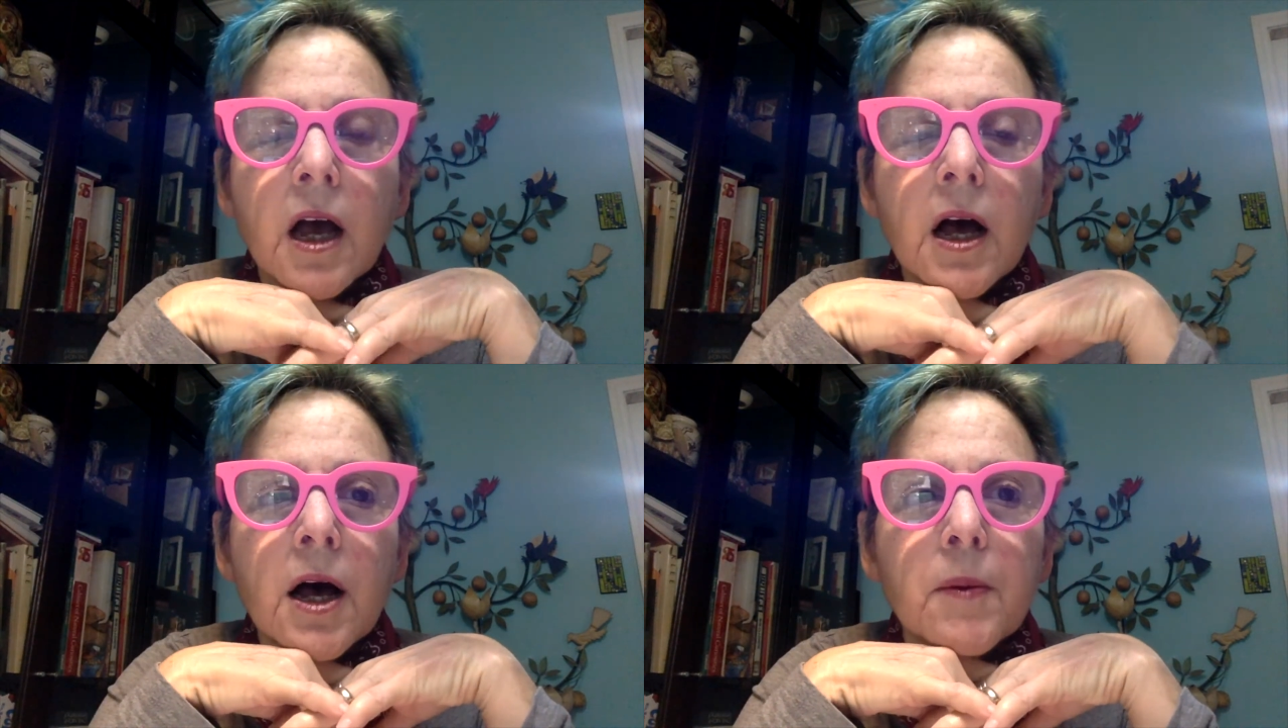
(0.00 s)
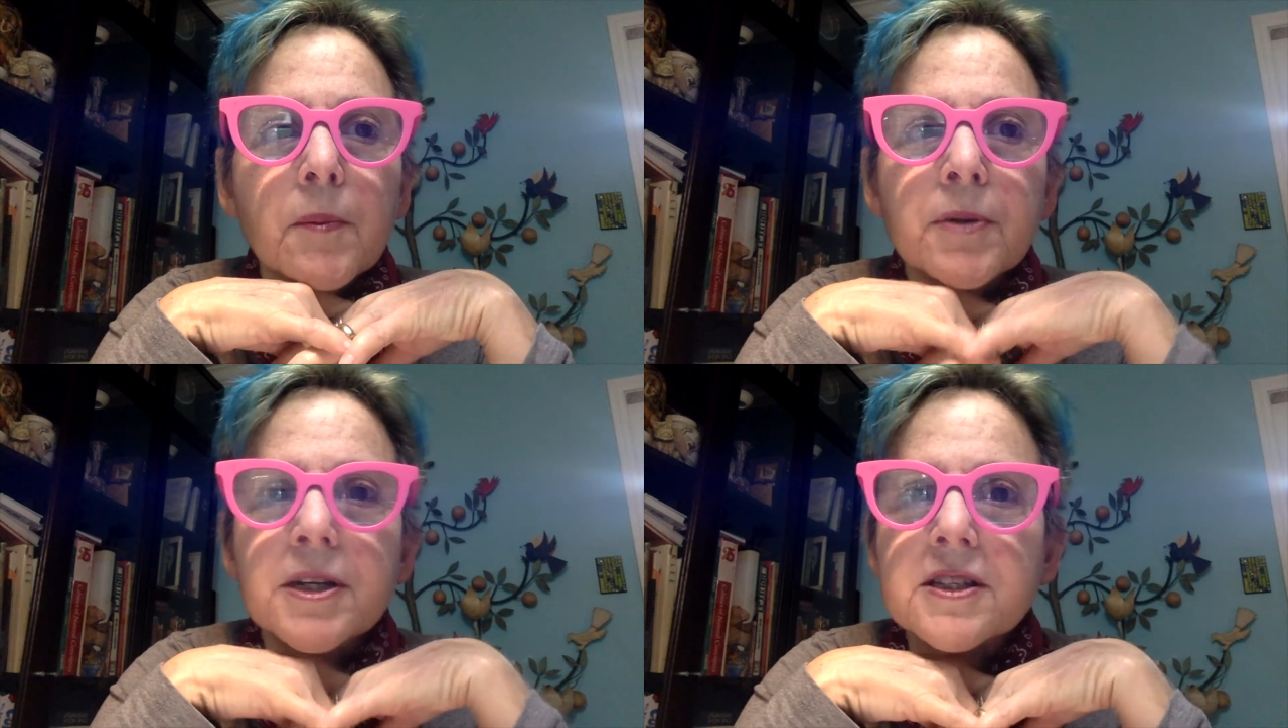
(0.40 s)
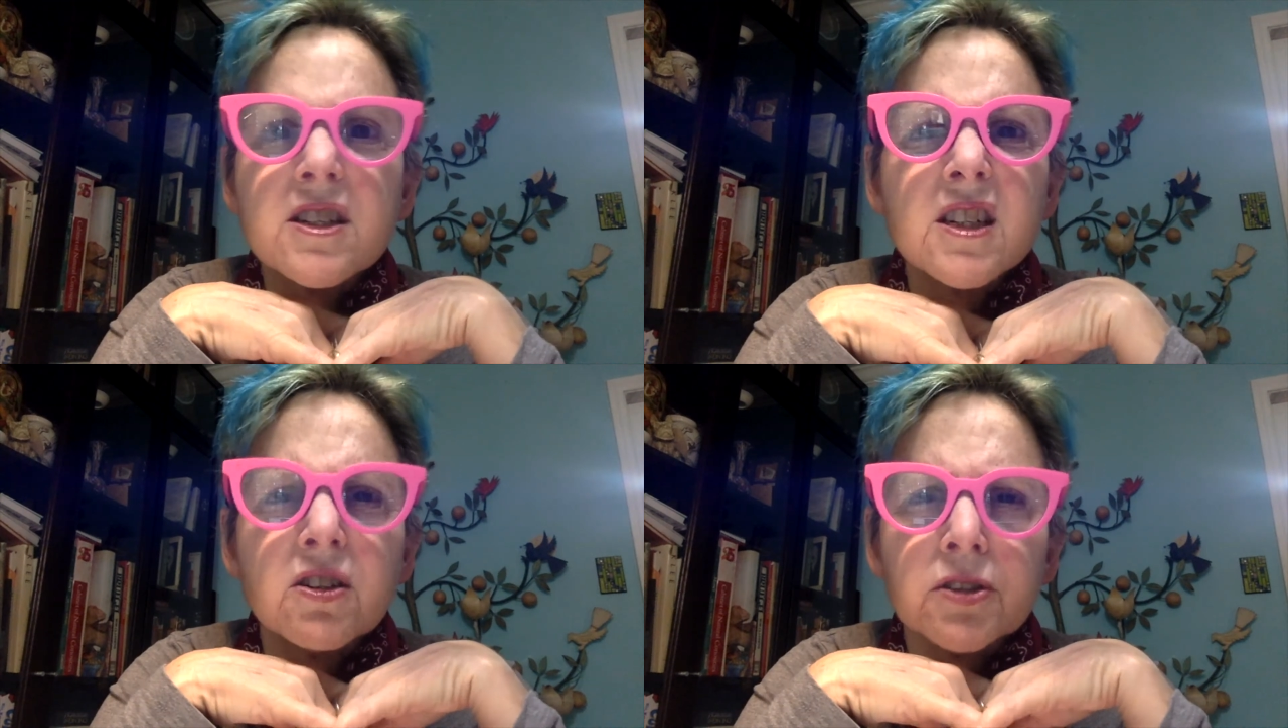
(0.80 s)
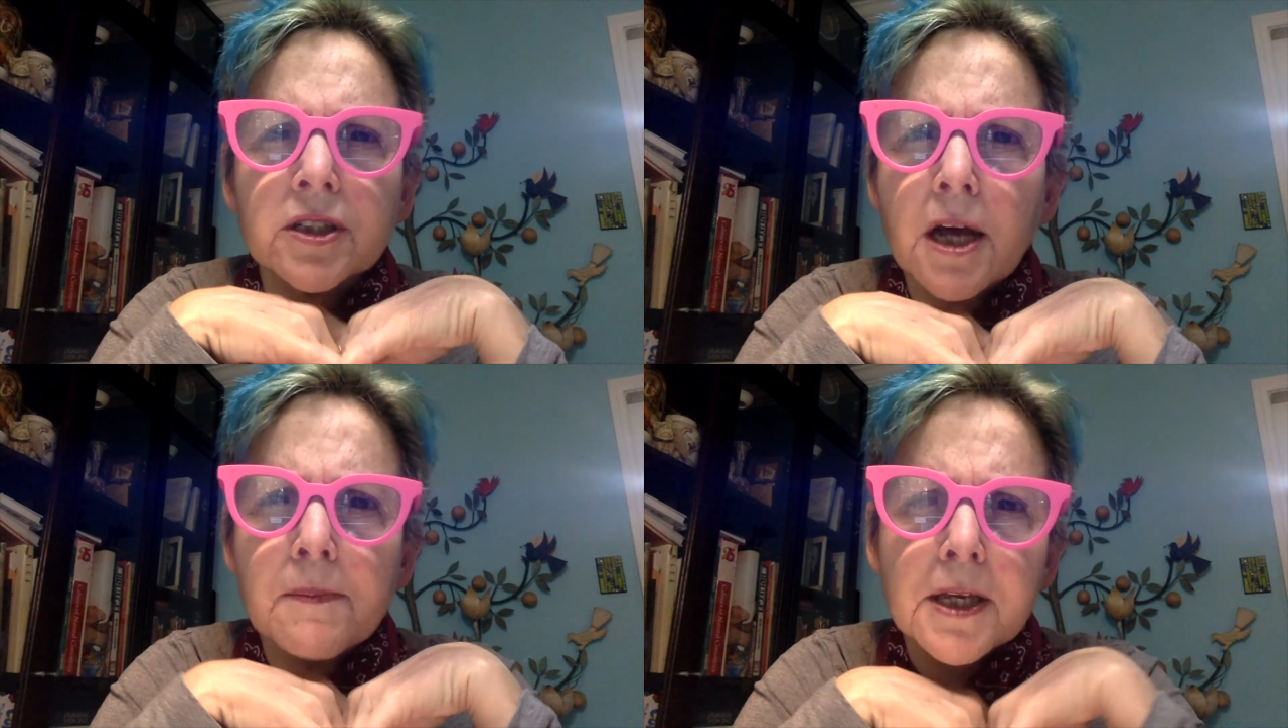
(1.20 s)
But it's still
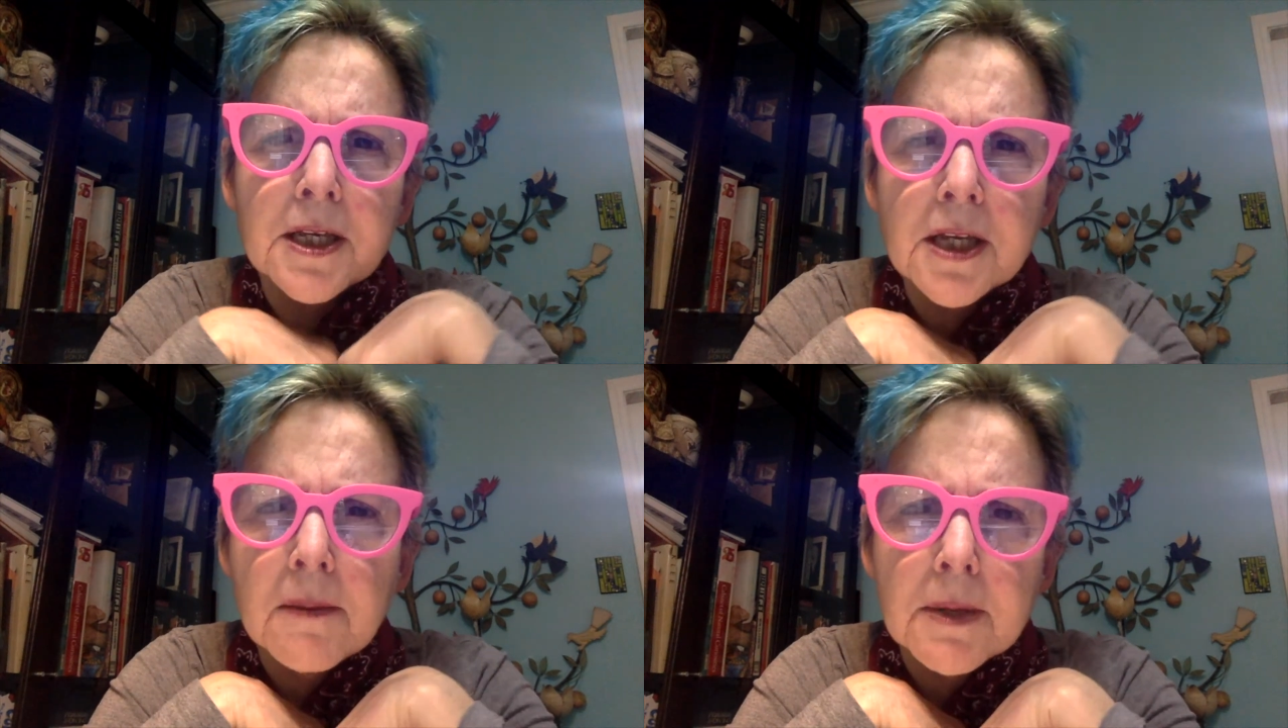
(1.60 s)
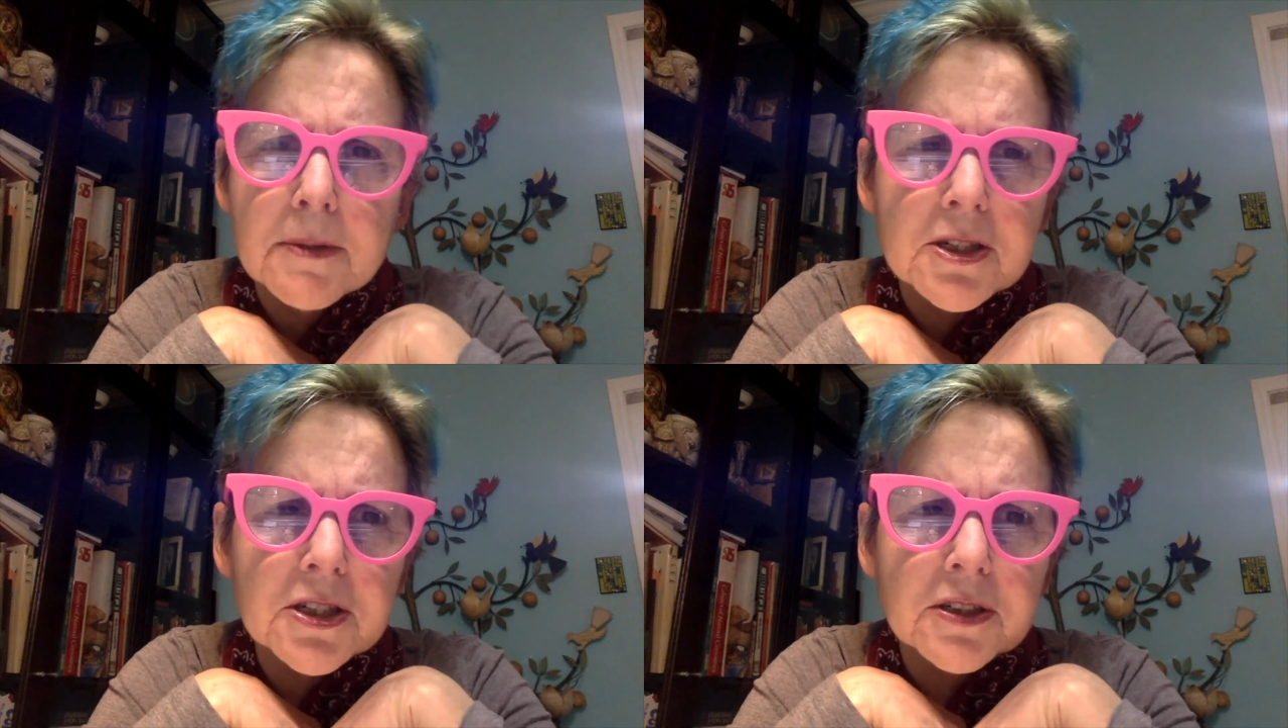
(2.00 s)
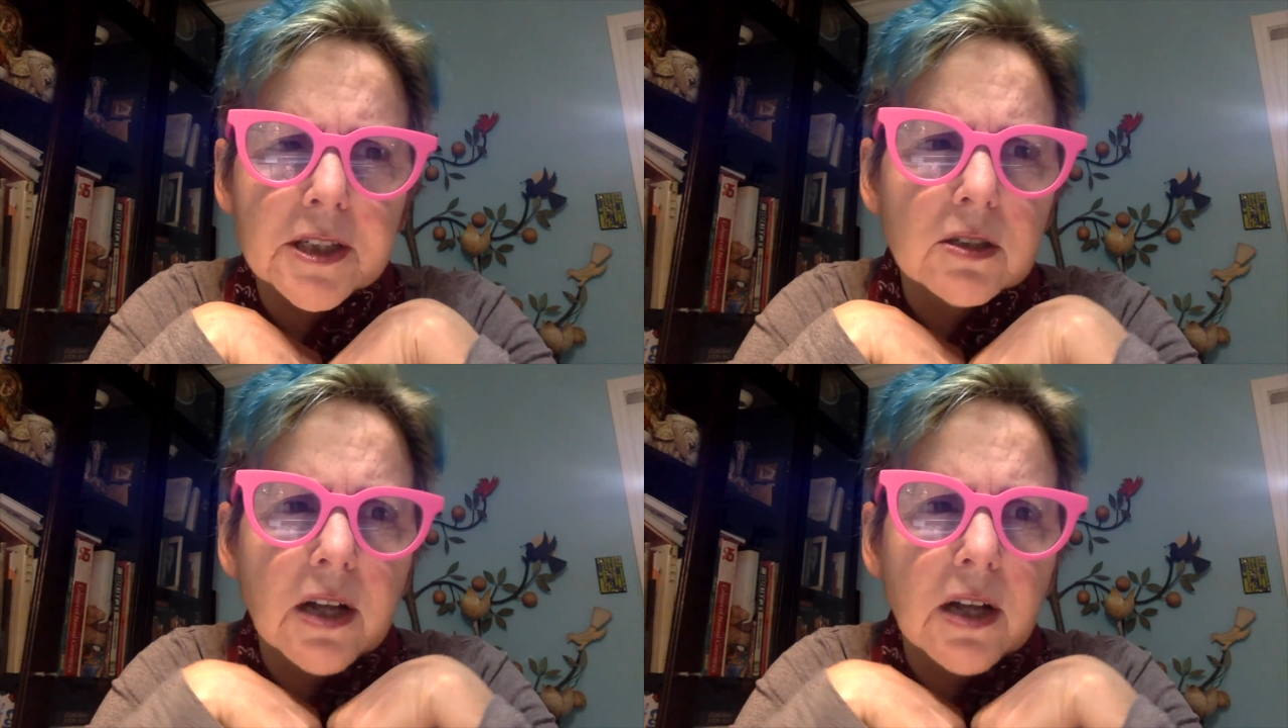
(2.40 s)
yummy, yummy material.